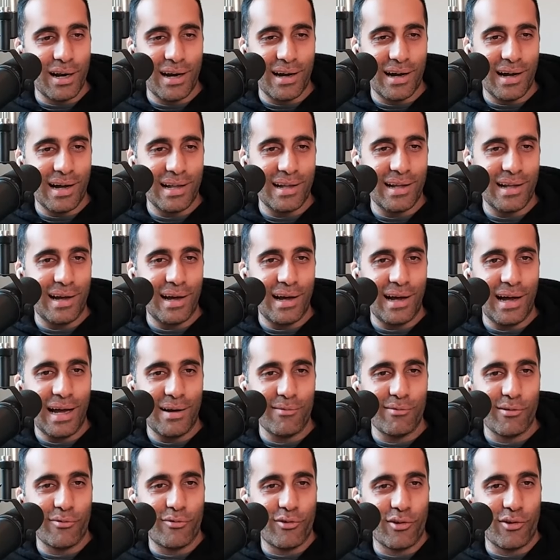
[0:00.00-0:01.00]
I, I
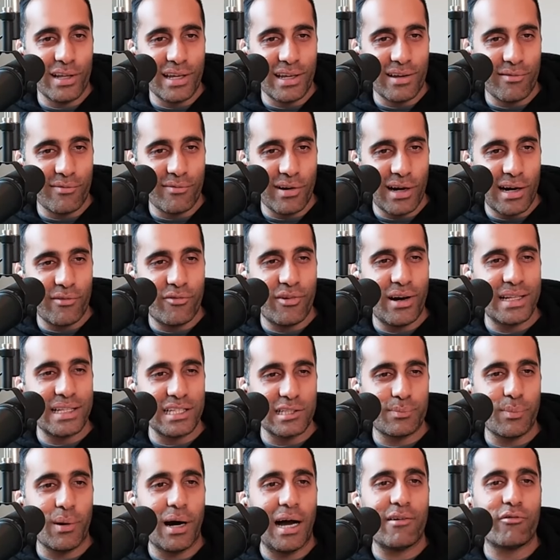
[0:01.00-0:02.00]
haven't fully verified
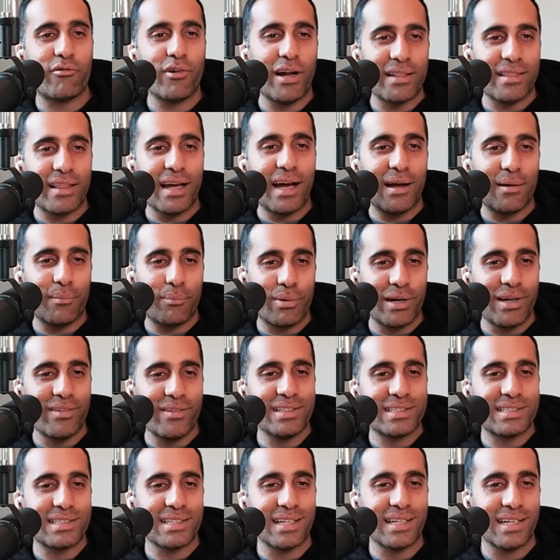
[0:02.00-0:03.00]
this, but I've read that
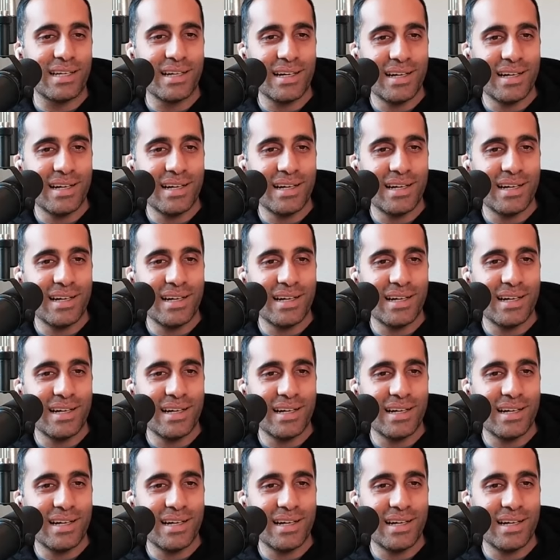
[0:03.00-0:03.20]
previously. Out.